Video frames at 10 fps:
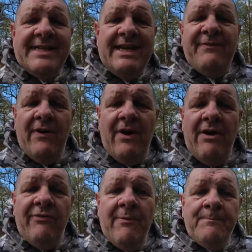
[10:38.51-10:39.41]
T
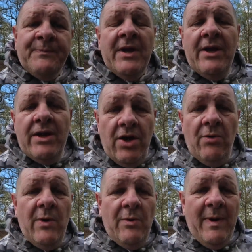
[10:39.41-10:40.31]
five,
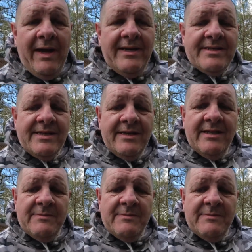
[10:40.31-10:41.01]
long wheelbase.